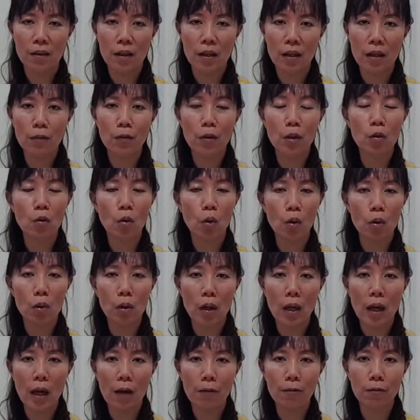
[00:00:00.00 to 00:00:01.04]
even though you
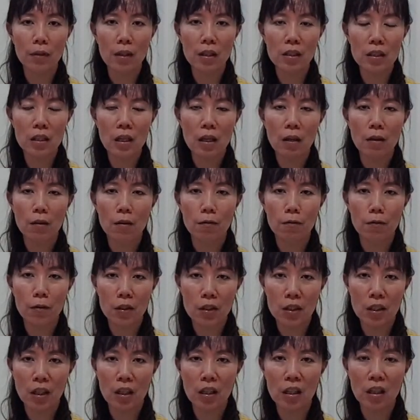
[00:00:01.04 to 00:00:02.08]
have this
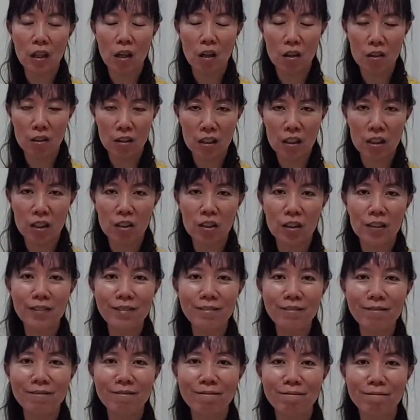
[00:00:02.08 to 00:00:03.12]
physical condition.
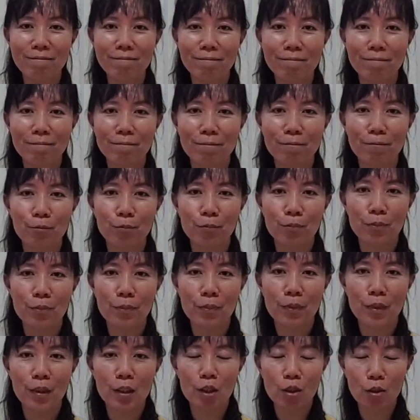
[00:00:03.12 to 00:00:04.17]

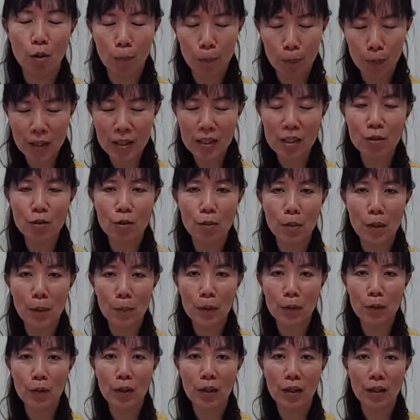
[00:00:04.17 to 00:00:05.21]
So please
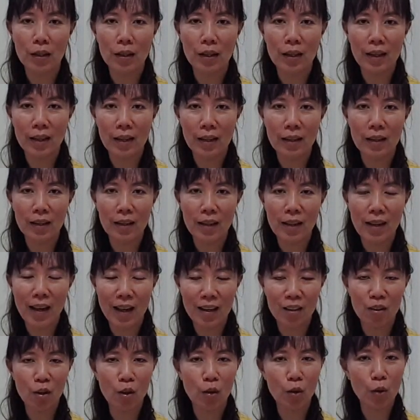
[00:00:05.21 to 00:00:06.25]
remember to
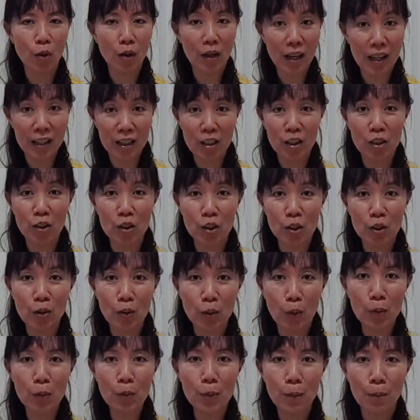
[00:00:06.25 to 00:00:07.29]
let your yoga teacher
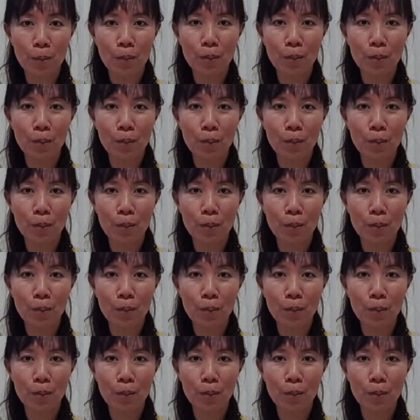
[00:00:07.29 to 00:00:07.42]
know,